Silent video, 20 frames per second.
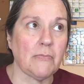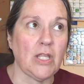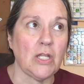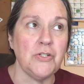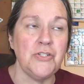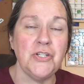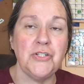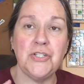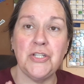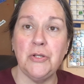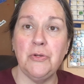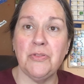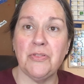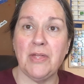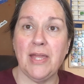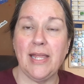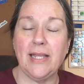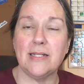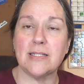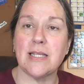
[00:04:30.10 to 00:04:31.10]
to 2
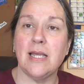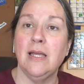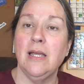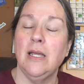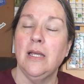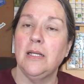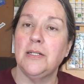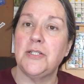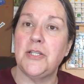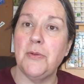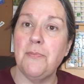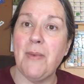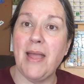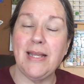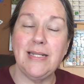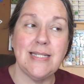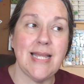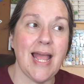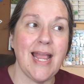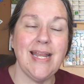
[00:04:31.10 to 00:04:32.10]
things: to
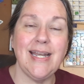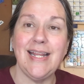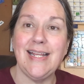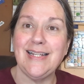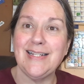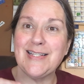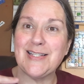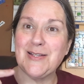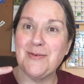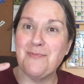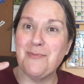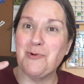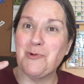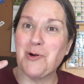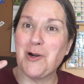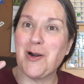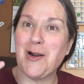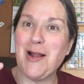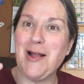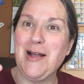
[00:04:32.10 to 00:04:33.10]
maintaining some
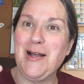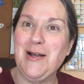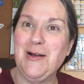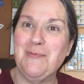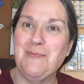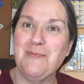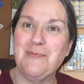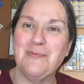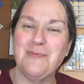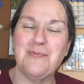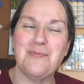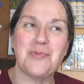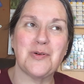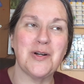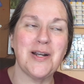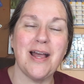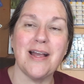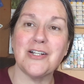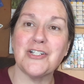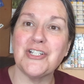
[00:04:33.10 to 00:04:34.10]
more
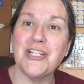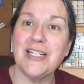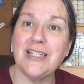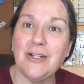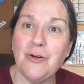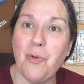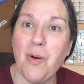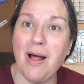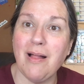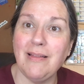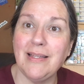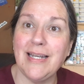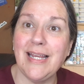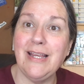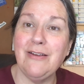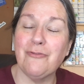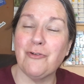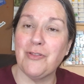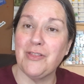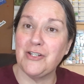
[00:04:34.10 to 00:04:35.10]
production quality
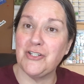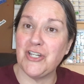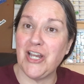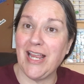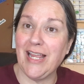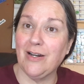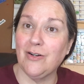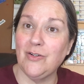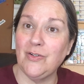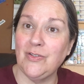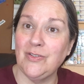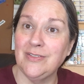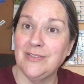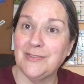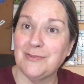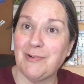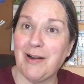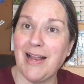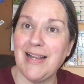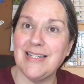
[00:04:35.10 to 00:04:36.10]
for the channel,
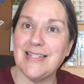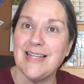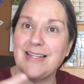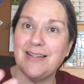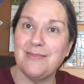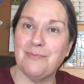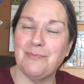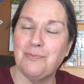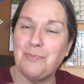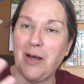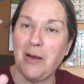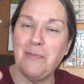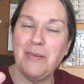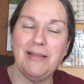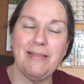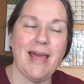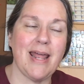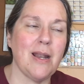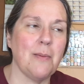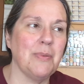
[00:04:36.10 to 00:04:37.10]
right, to
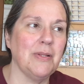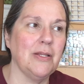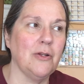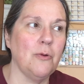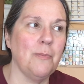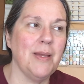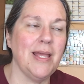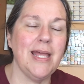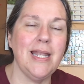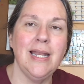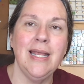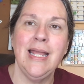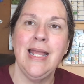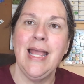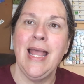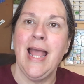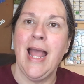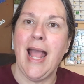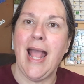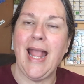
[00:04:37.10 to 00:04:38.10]
pumping that up a little bit,
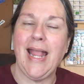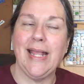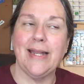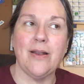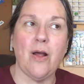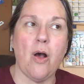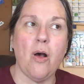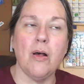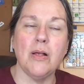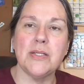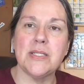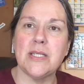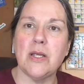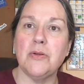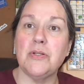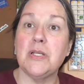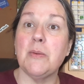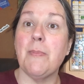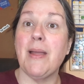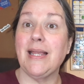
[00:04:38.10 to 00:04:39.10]
and also
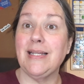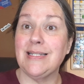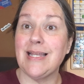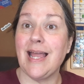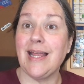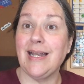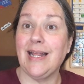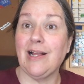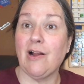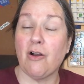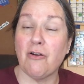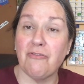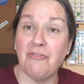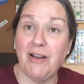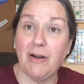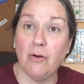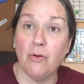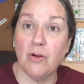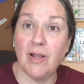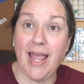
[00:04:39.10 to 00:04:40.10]
to maintaining our
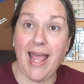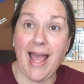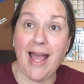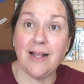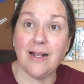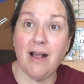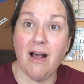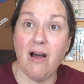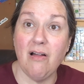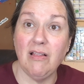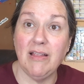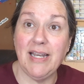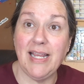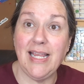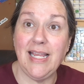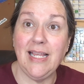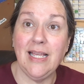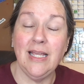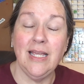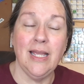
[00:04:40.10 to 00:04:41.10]
feral cat
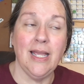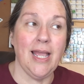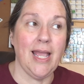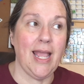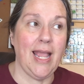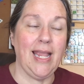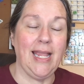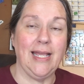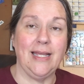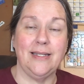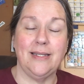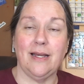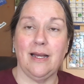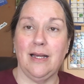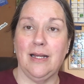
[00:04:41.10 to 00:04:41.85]
colony and